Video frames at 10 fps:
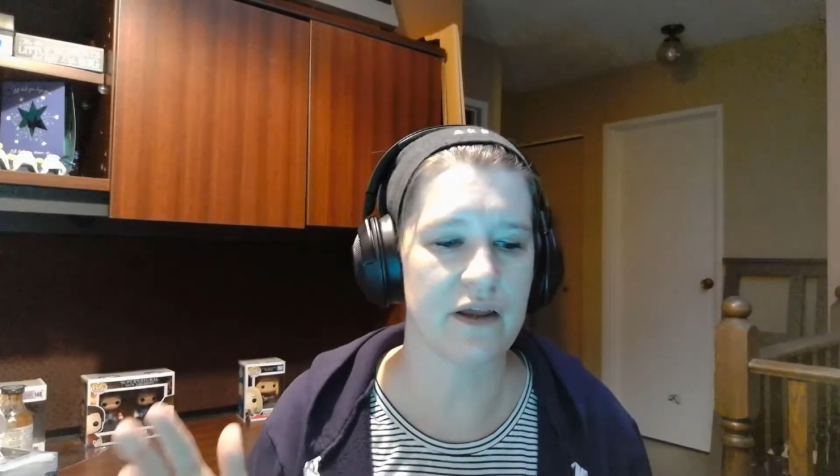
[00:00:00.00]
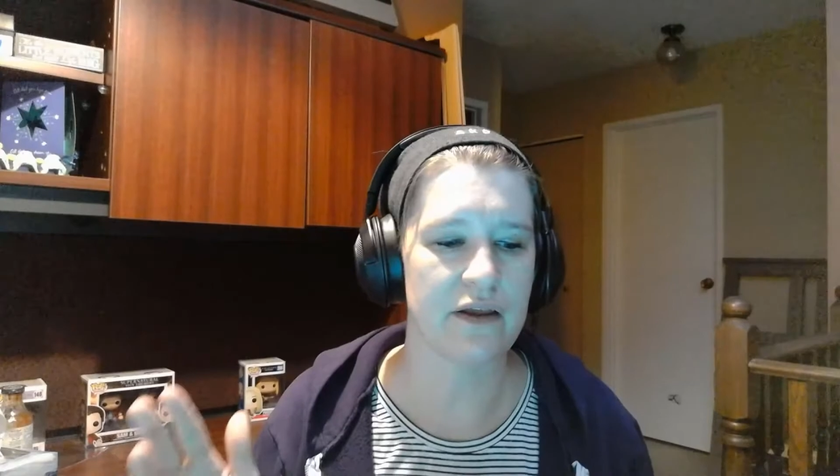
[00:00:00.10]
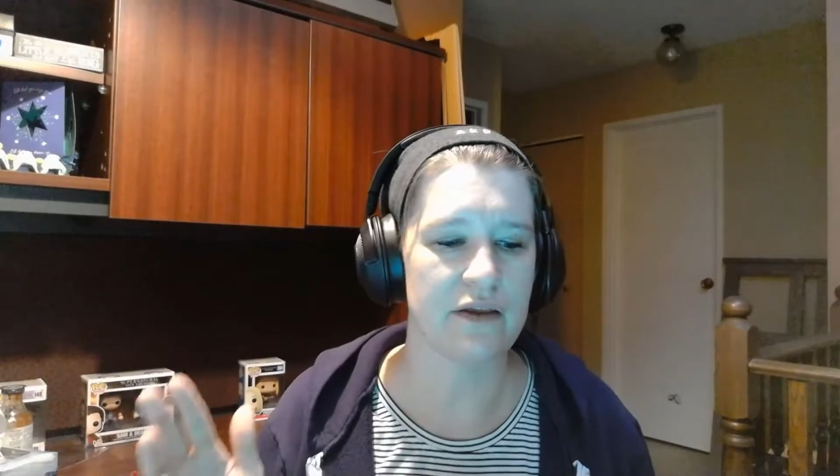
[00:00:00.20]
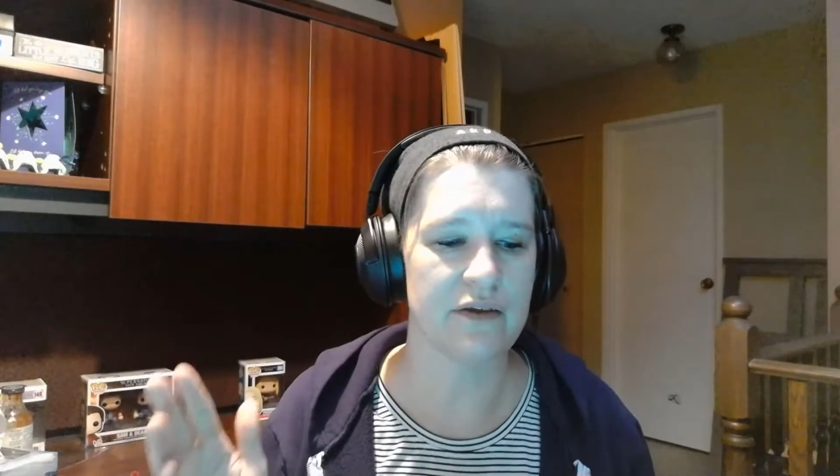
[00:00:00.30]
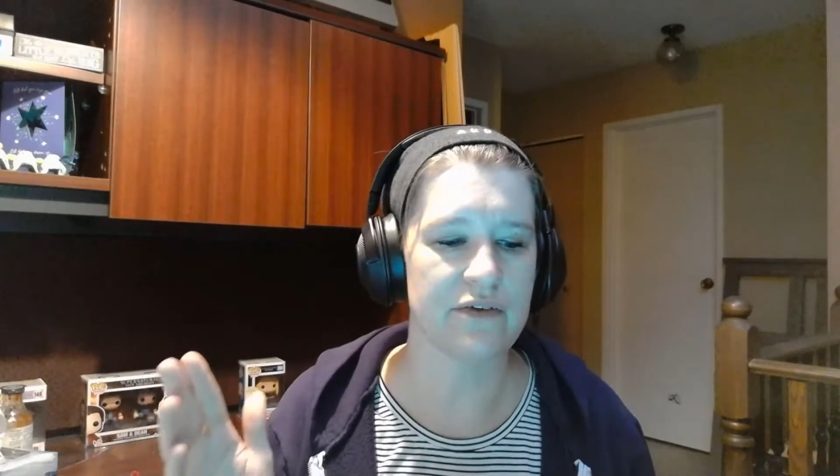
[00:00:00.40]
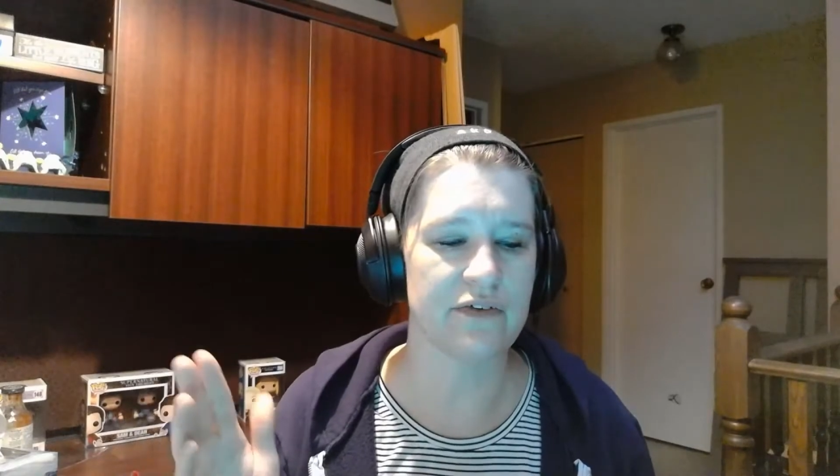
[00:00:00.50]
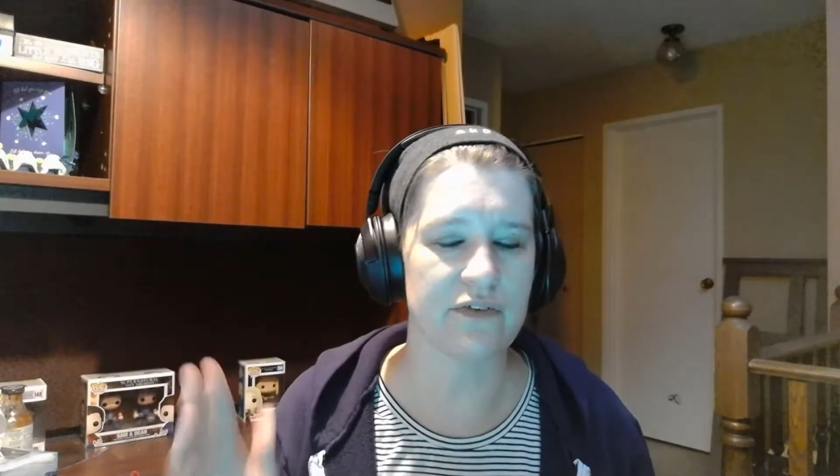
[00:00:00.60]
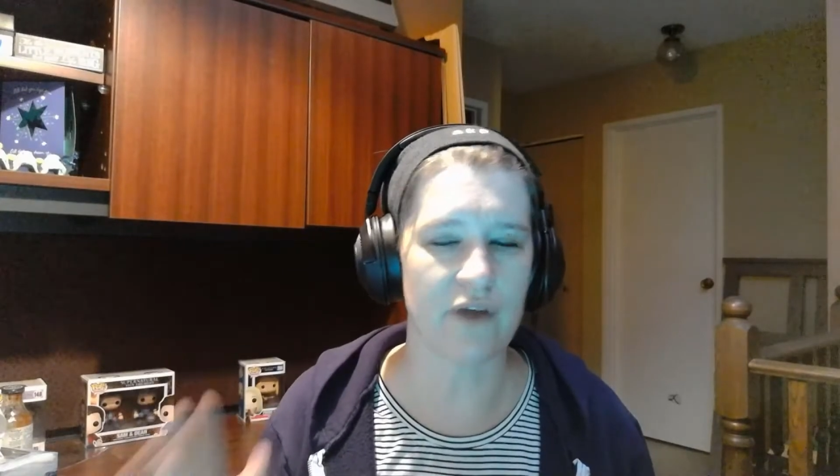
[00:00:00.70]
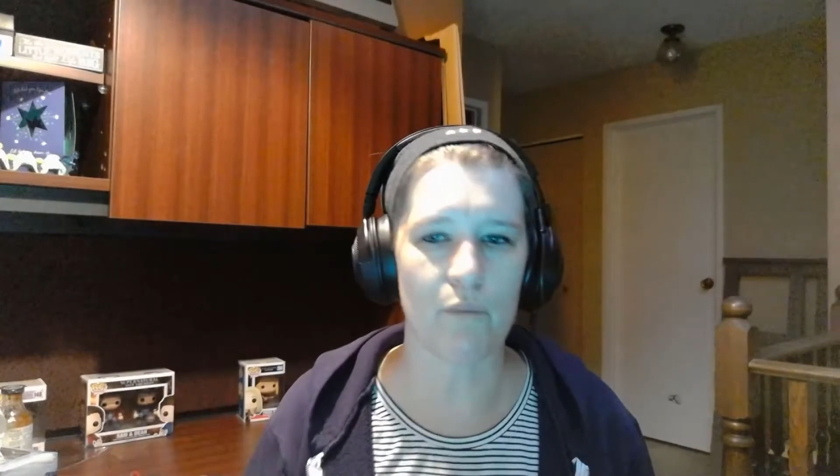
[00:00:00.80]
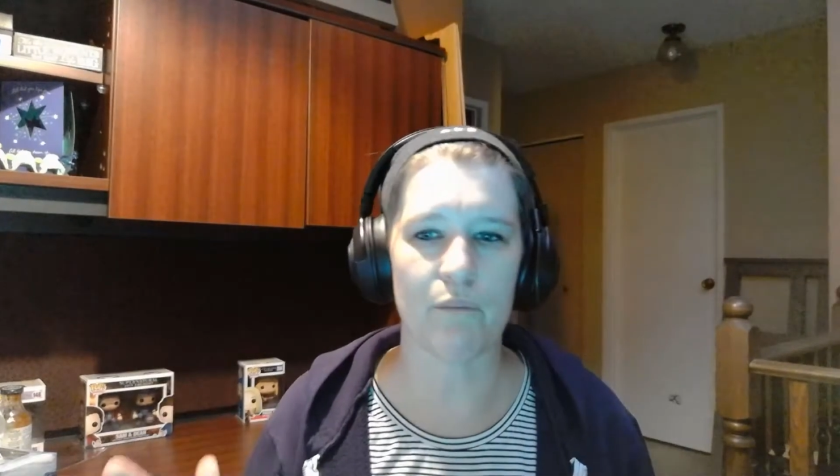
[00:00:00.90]

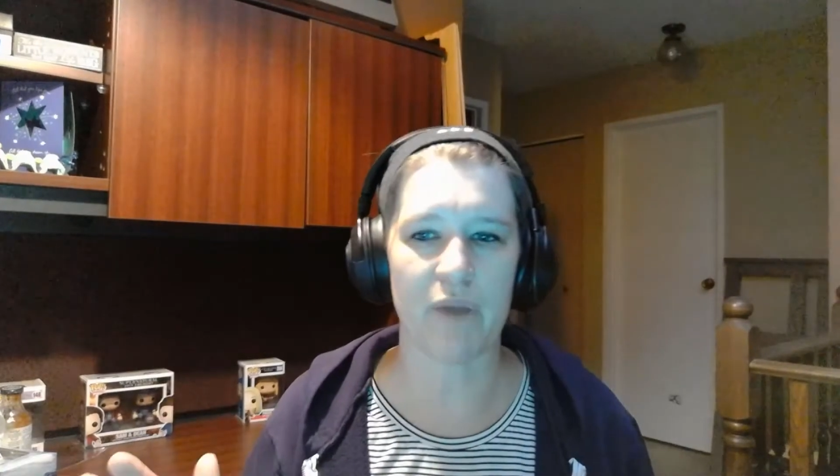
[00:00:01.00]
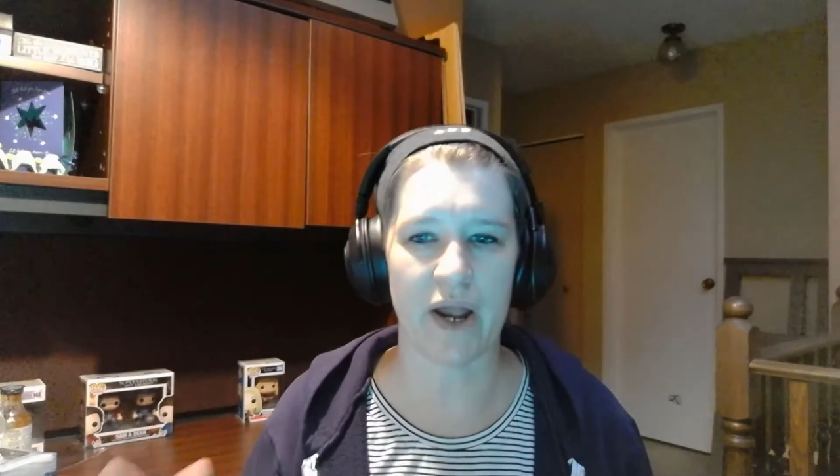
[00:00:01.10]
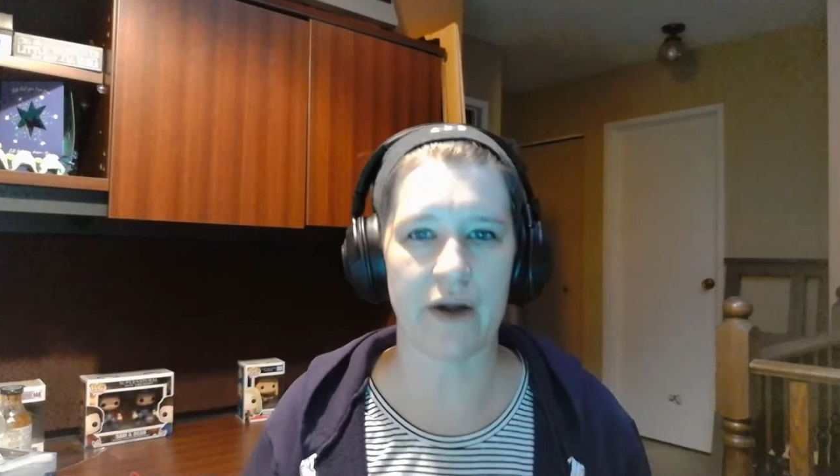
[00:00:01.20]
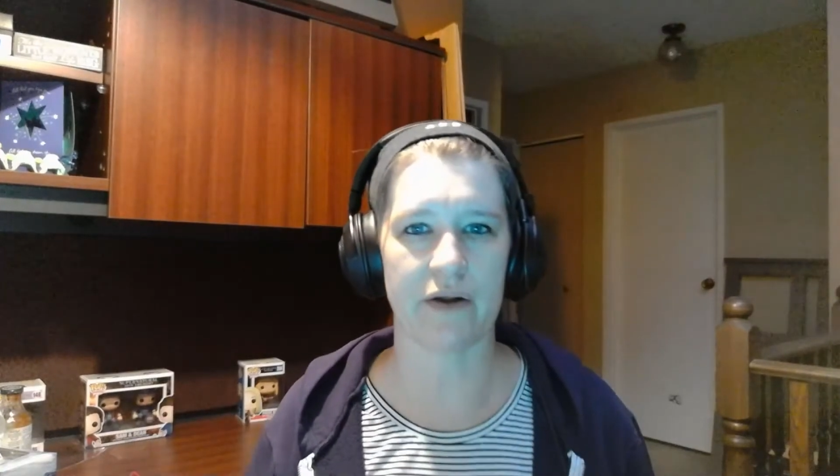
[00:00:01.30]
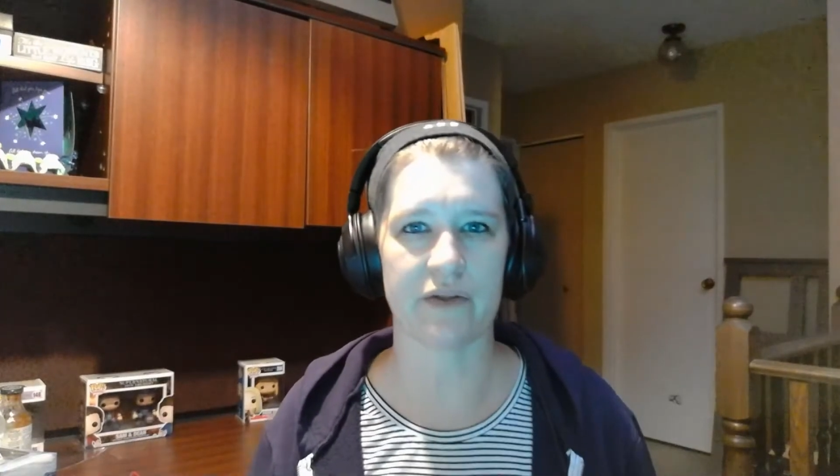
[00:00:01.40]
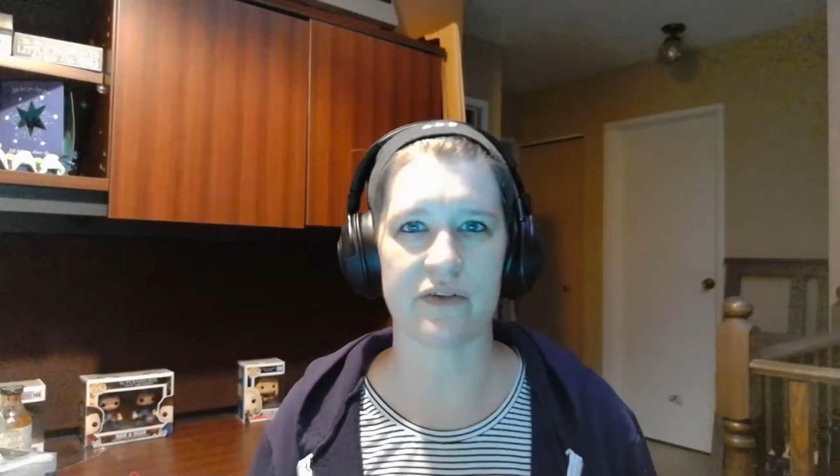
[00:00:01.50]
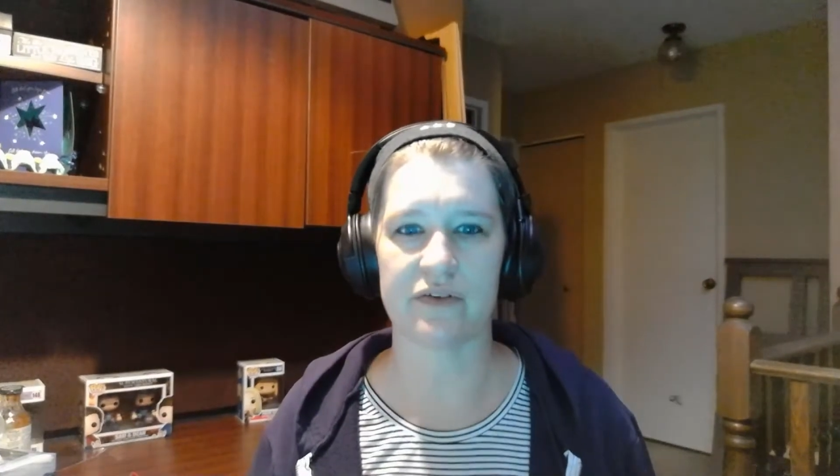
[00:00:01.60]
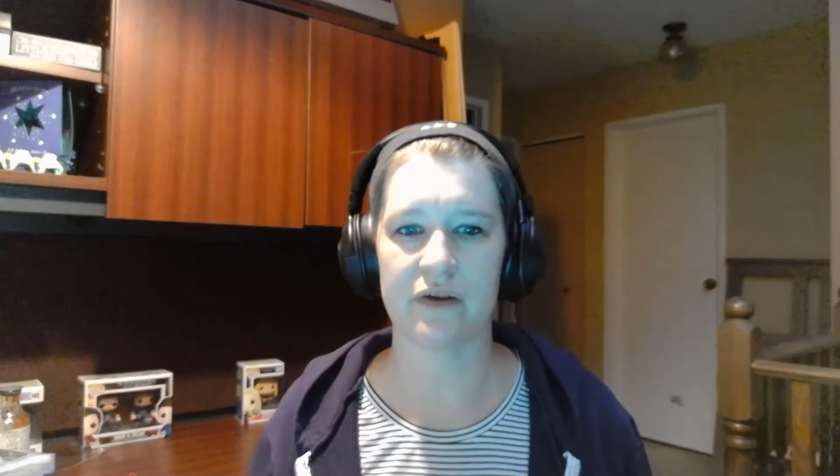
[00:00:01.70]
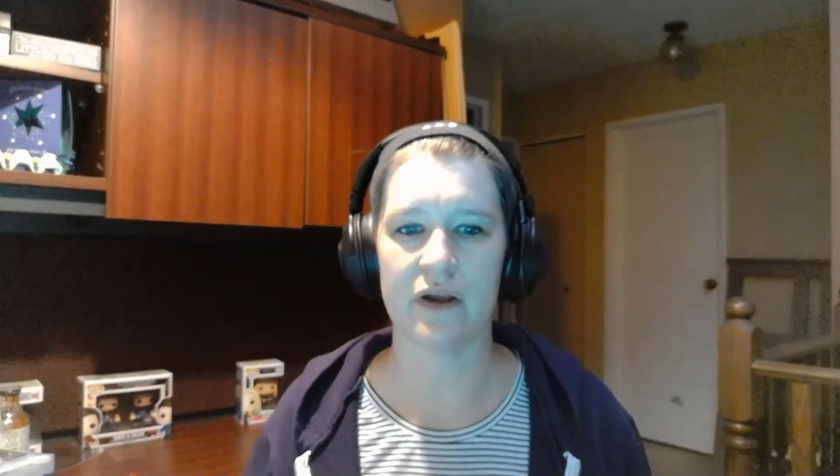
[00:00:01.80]
some parents